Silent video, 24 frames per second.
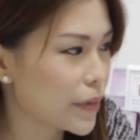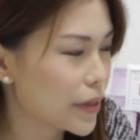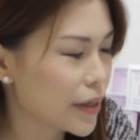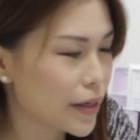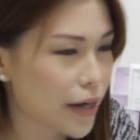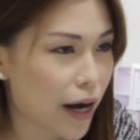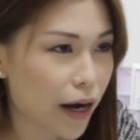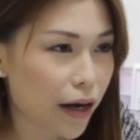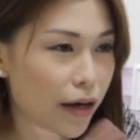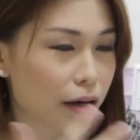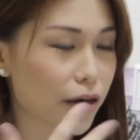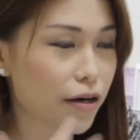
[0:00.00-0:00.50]

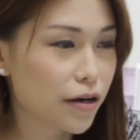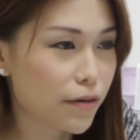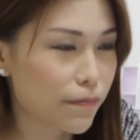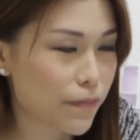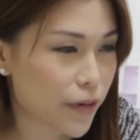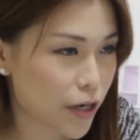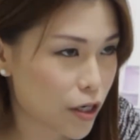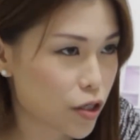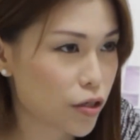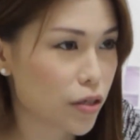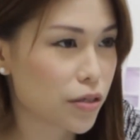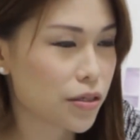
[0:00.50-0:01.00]
younger
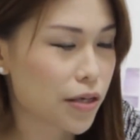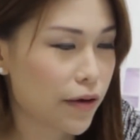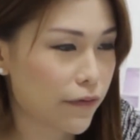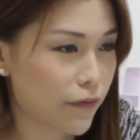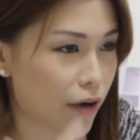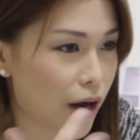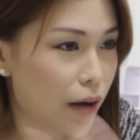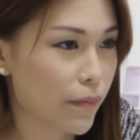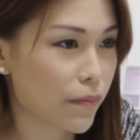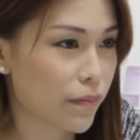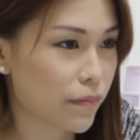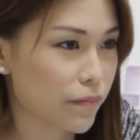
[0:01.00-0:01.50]
patients have
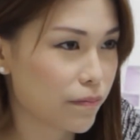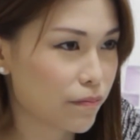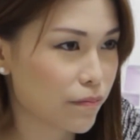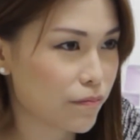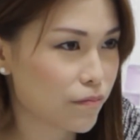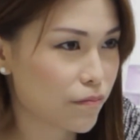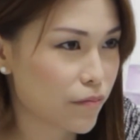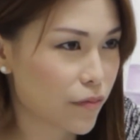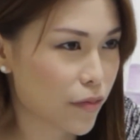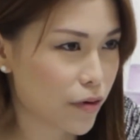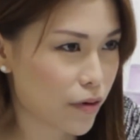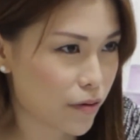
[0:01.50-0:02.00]
come
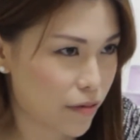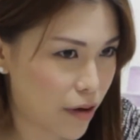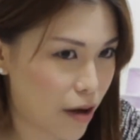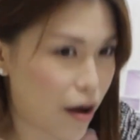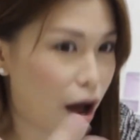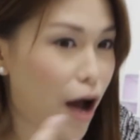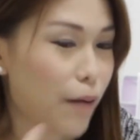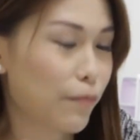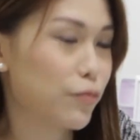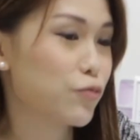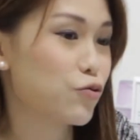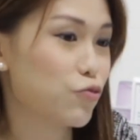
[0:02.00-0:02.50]

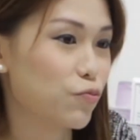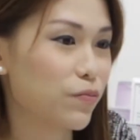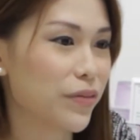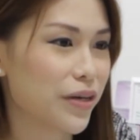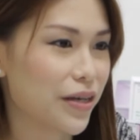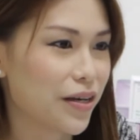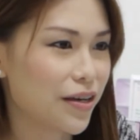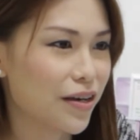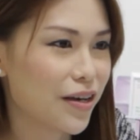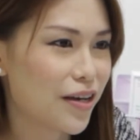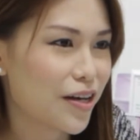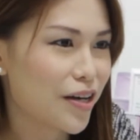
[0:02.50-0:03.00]
up to
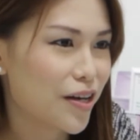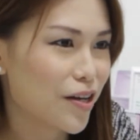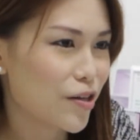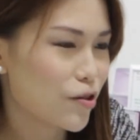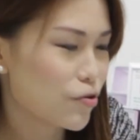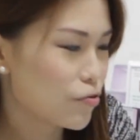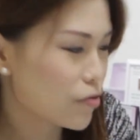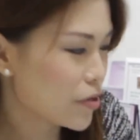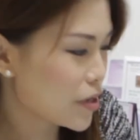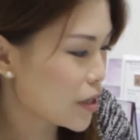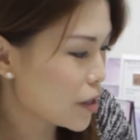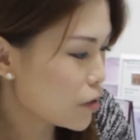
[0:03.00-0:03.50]
me
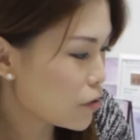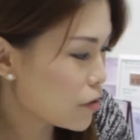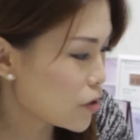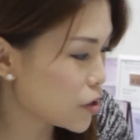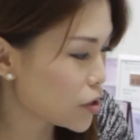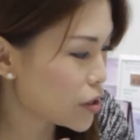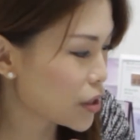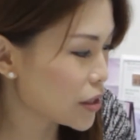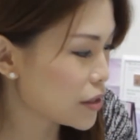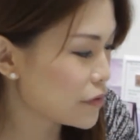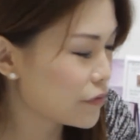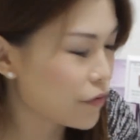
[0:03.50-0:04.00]
looking
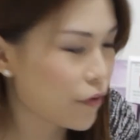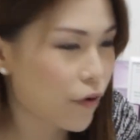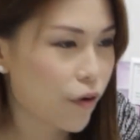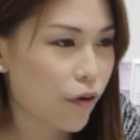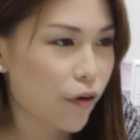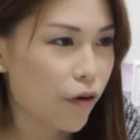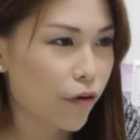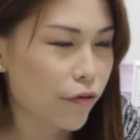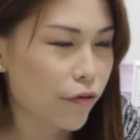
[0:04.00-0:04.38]
not just for